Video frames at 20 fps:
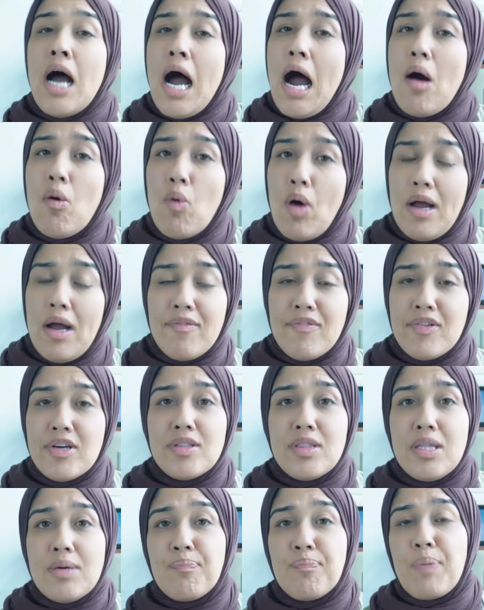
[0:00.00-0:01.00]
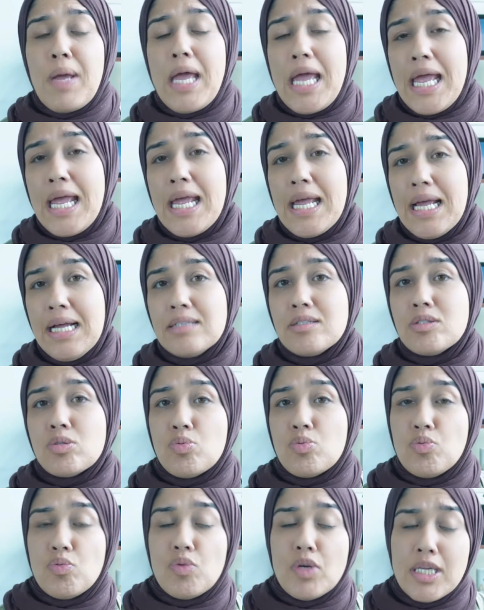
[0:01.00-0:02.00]
However, the pay is
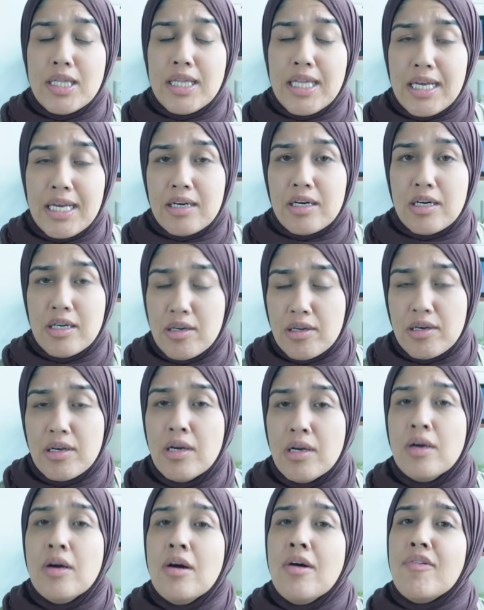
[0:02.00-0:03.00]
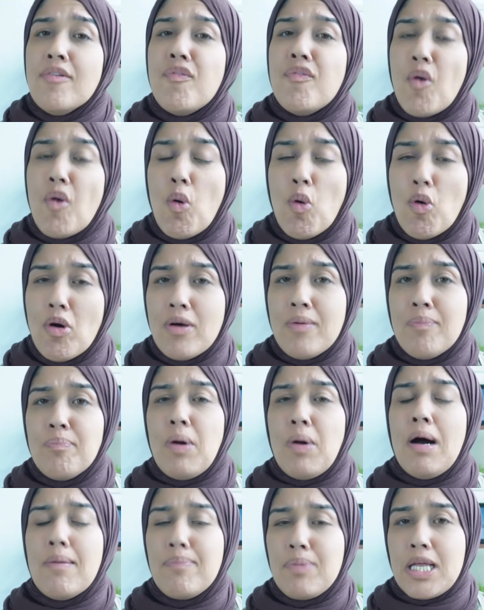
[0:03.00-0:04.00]
really good for
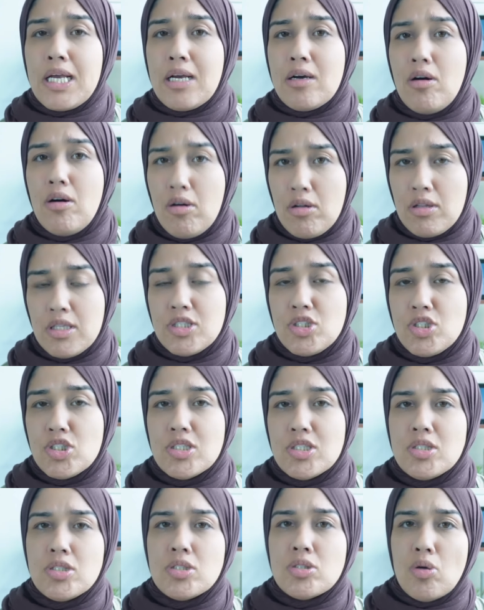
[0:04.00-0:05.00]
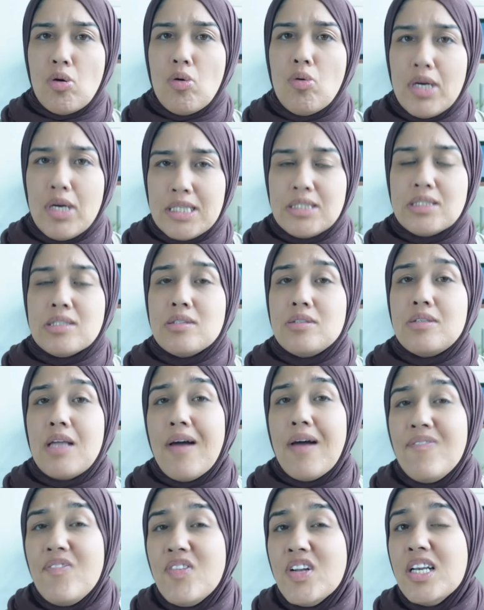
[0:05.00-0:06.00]
public colleges, so it's
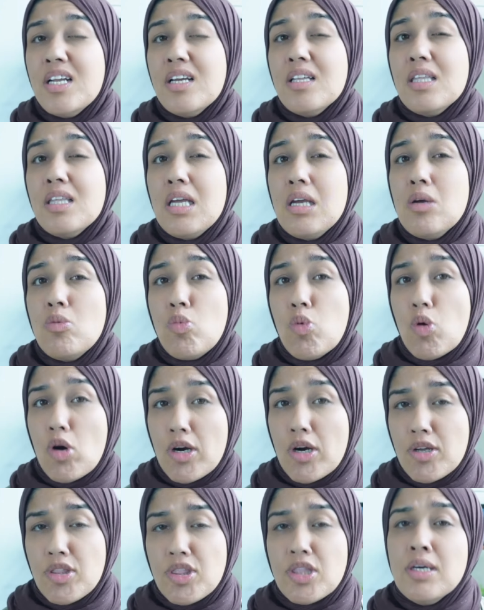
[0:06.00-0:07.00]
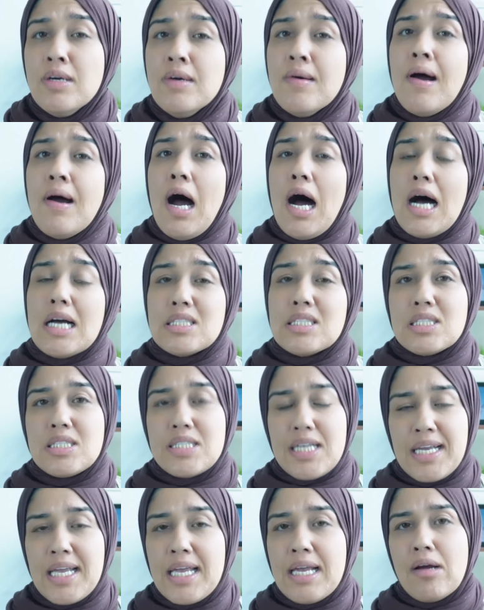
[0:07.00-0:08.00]
definitely worth uh,
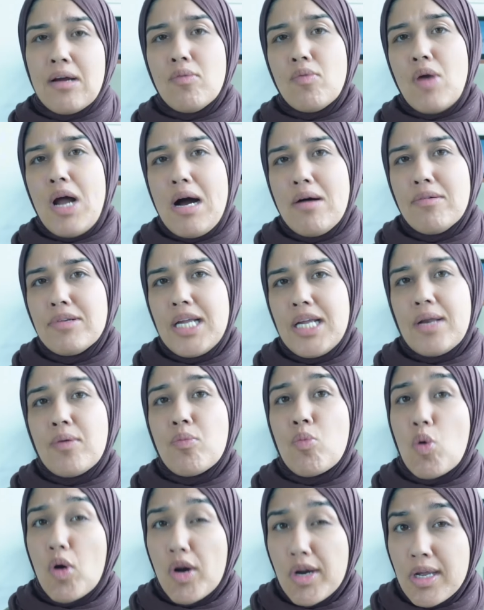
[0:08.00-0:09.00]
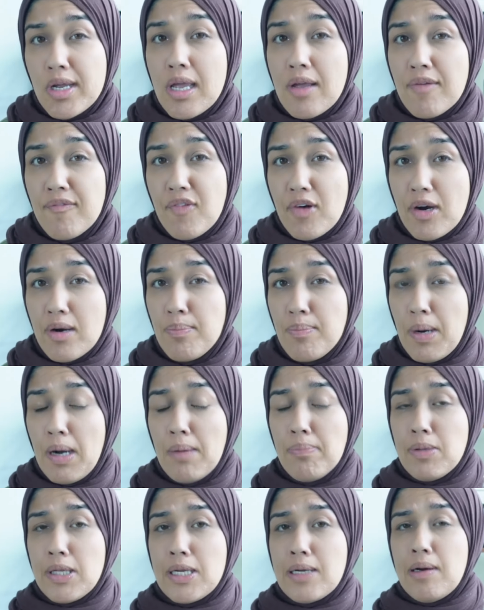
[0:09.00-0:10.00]
sticking around and working for a
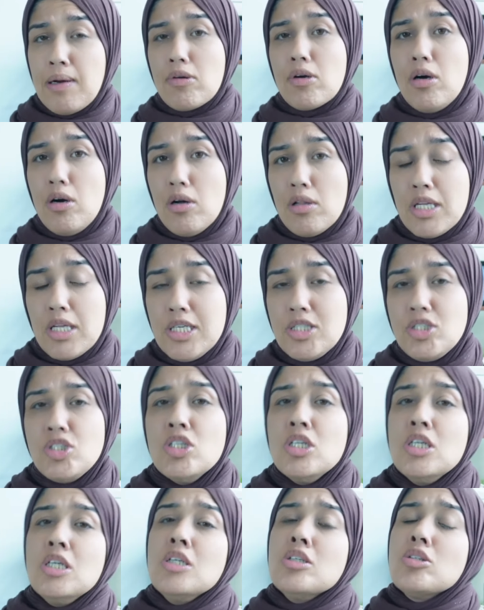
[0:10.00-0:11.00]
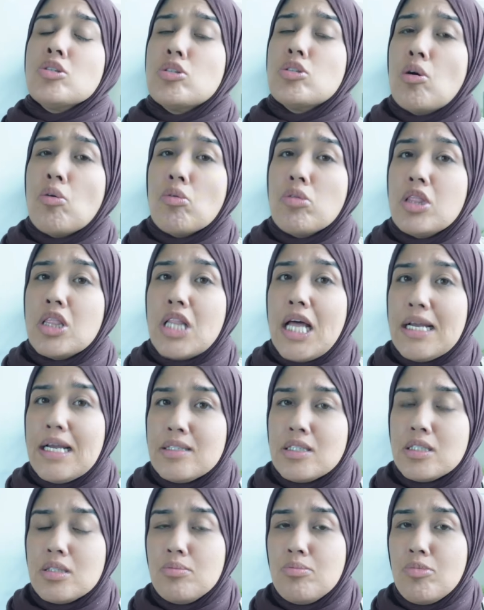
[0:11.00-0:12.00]
public college. So
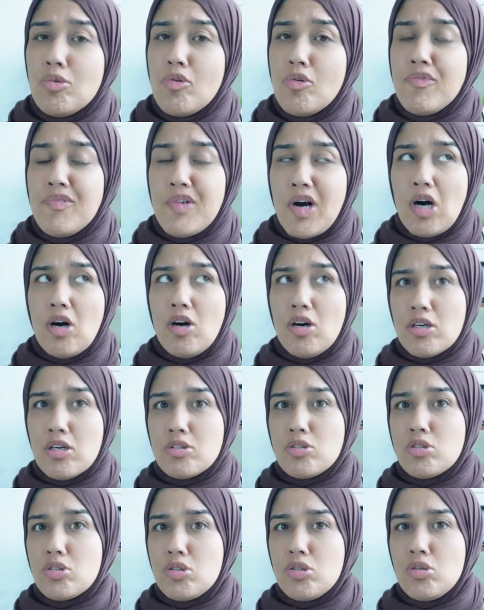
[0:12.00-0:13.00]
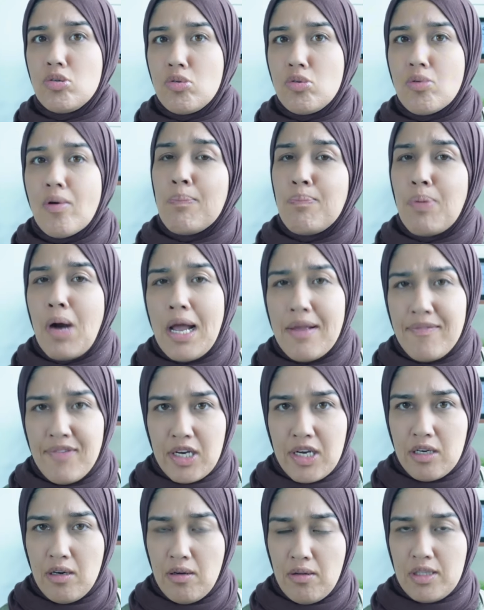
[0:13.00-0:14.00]
let's move on to
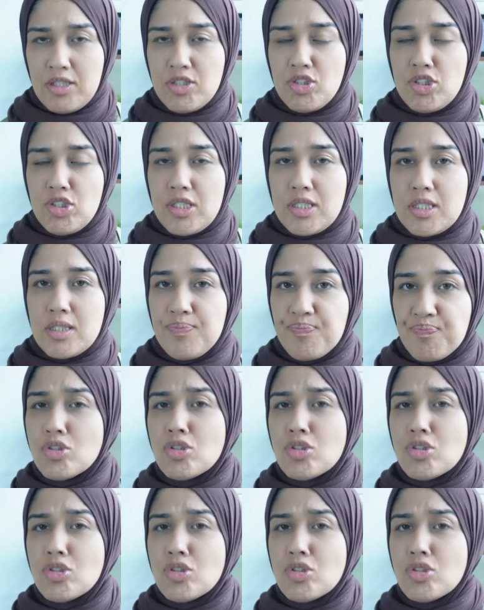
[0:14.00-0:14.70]
private colleges.